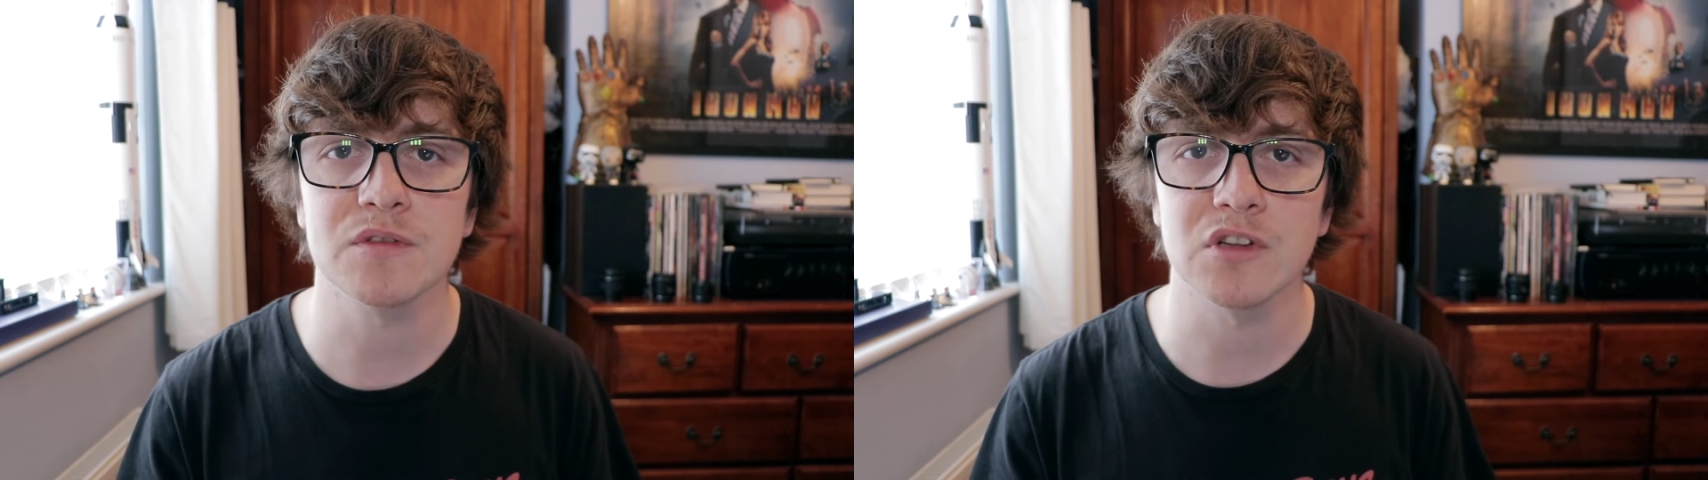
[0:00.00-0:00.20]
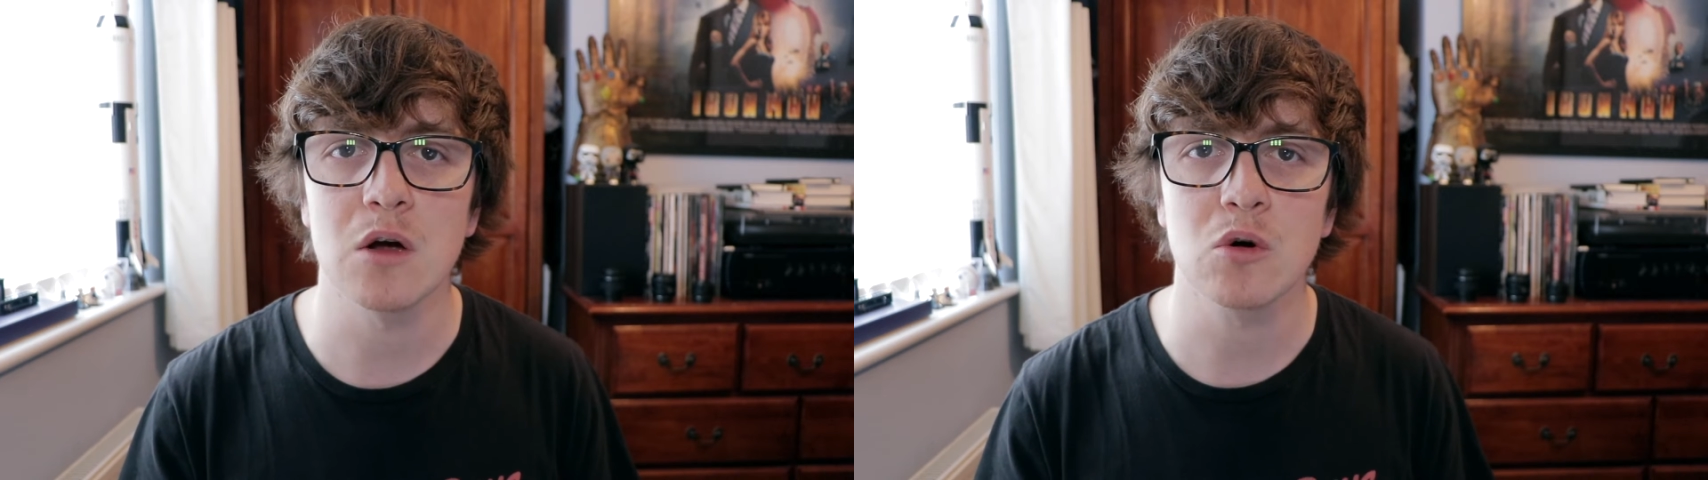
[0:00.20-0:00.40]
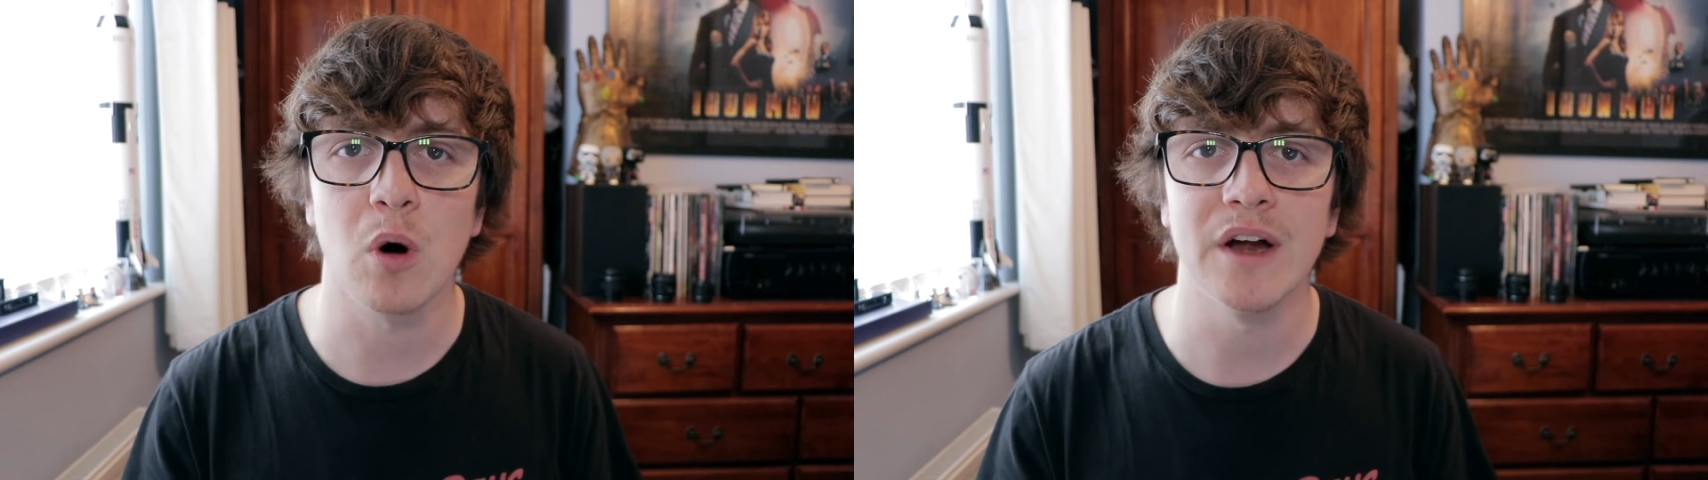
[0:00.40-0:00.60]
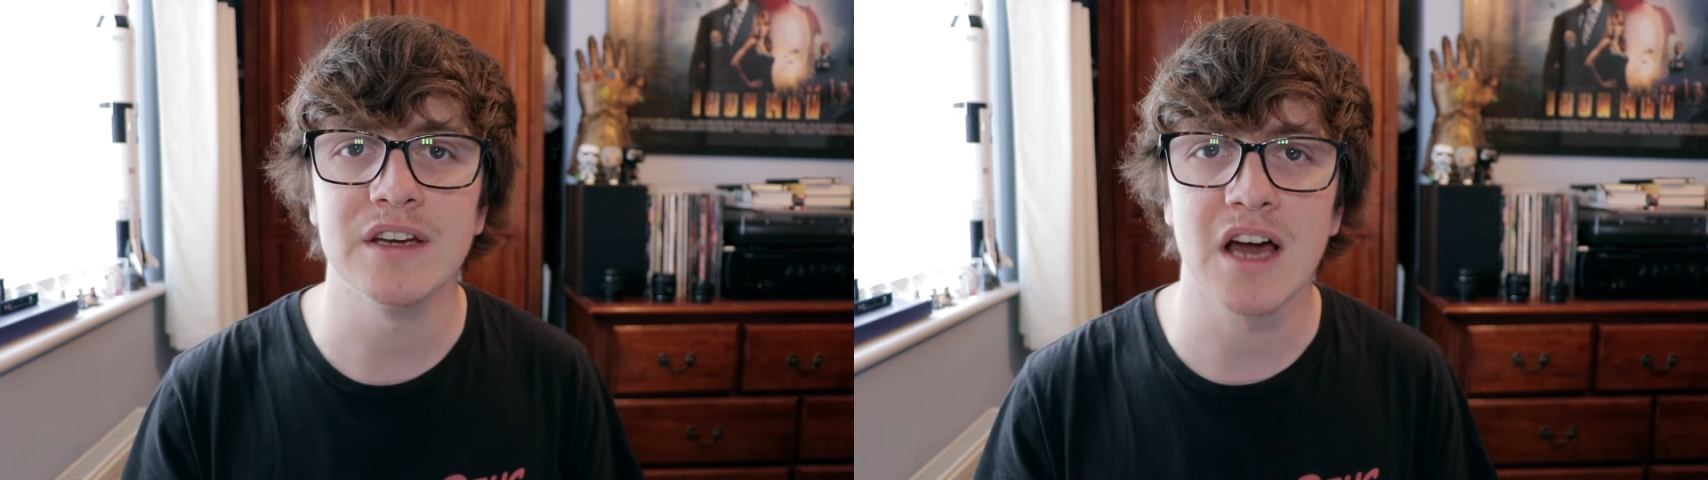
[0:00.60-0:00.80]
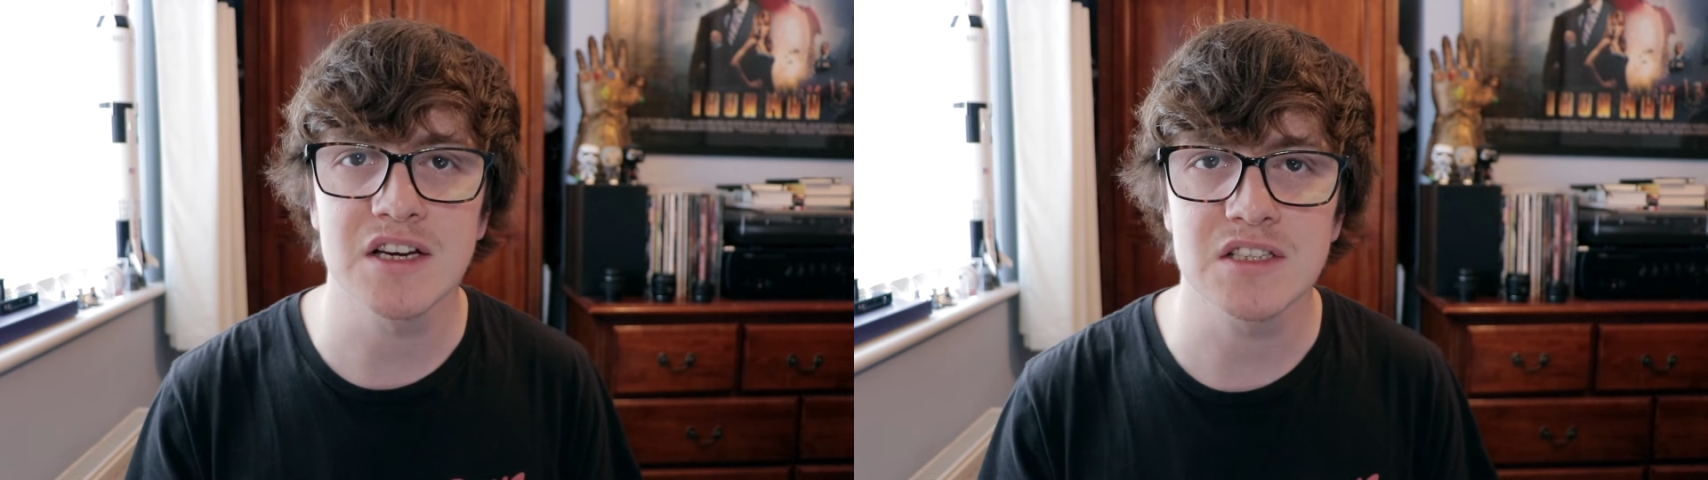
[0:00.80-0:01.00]
flow quite
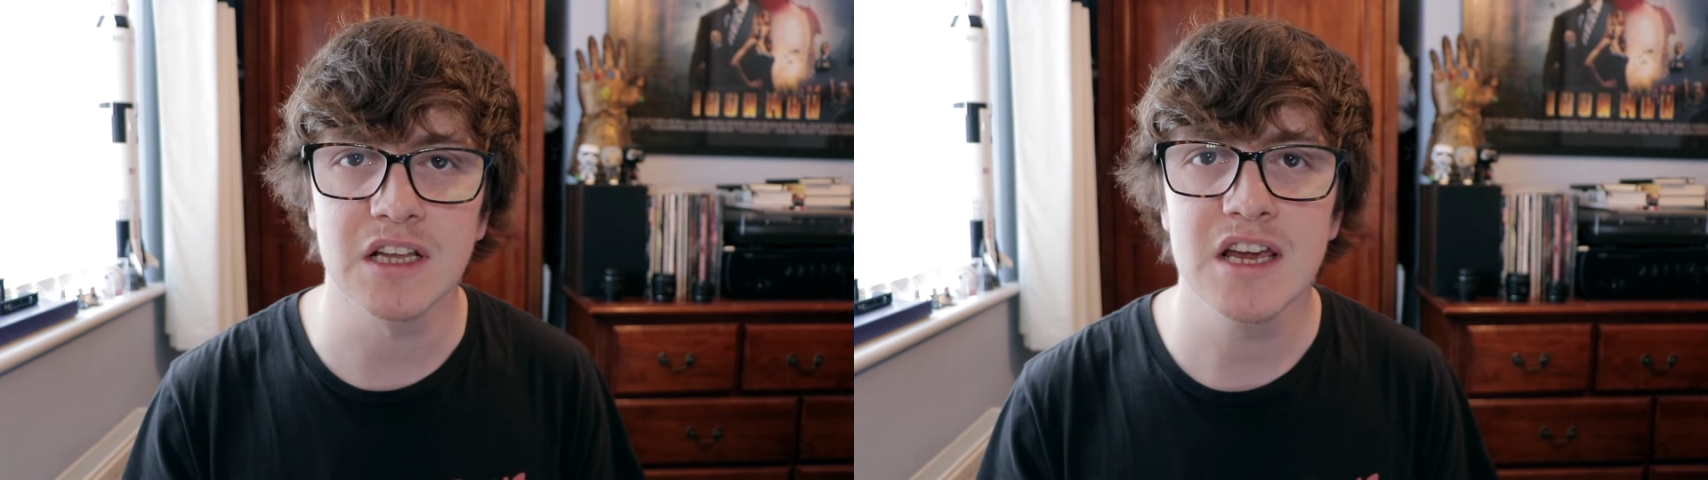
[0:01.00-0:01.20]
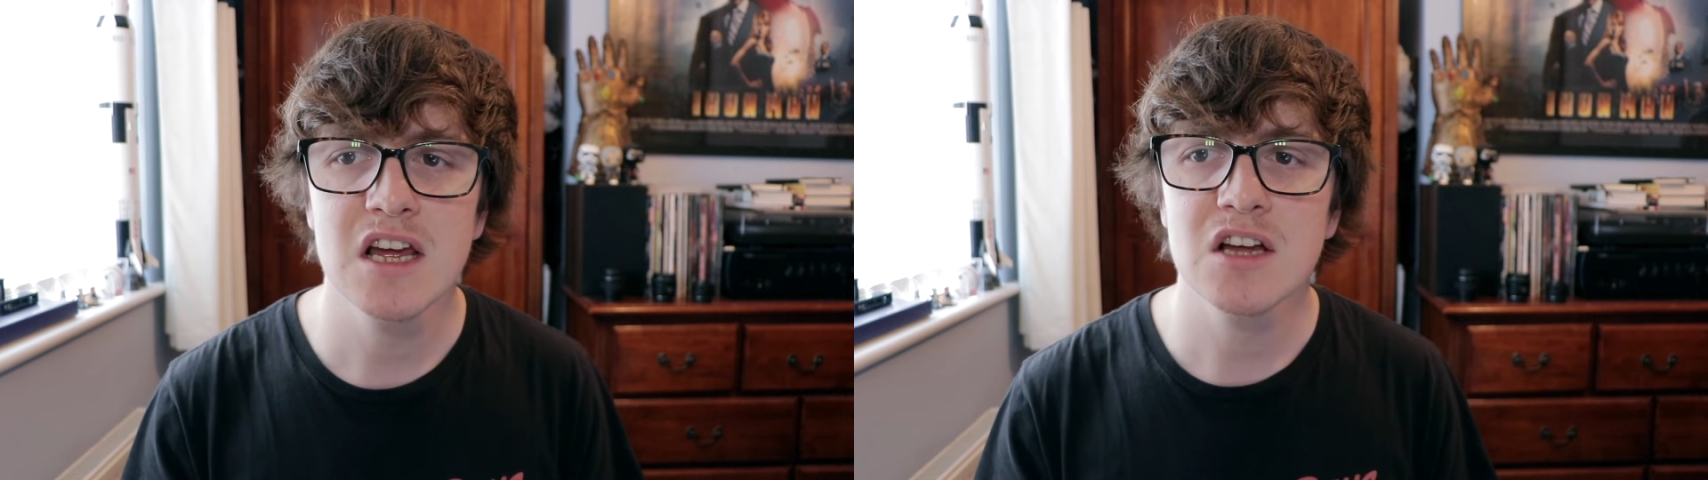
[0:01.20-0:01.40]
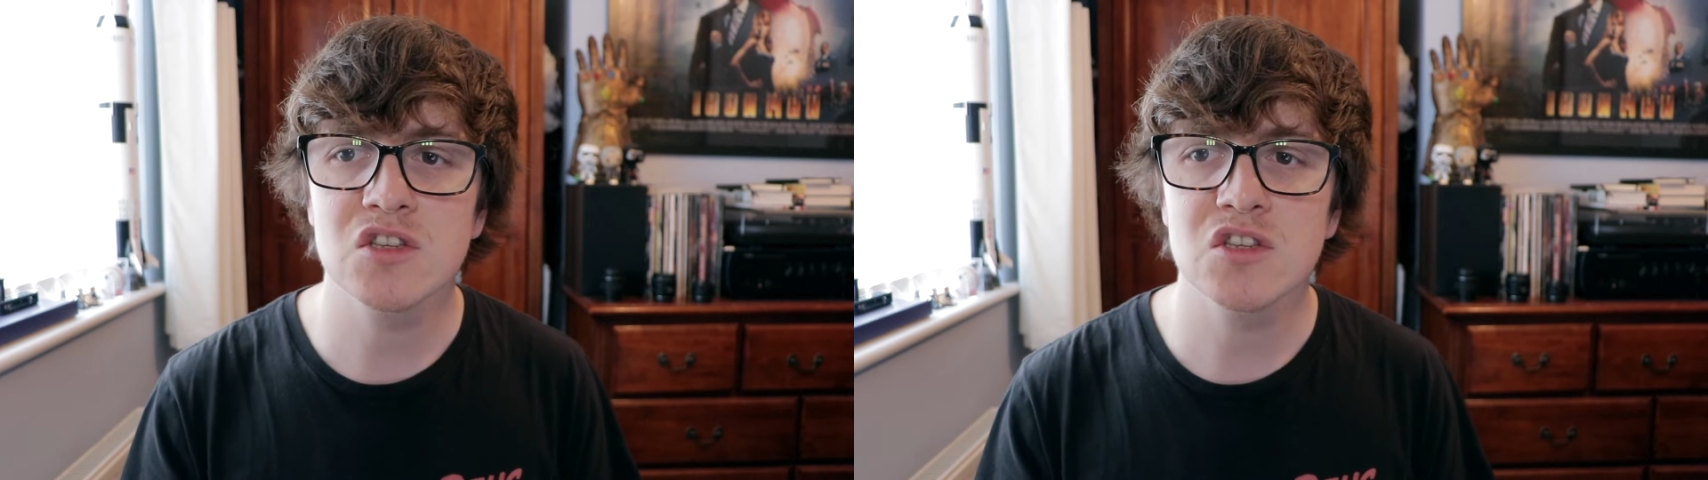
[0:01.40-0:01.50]
nicely.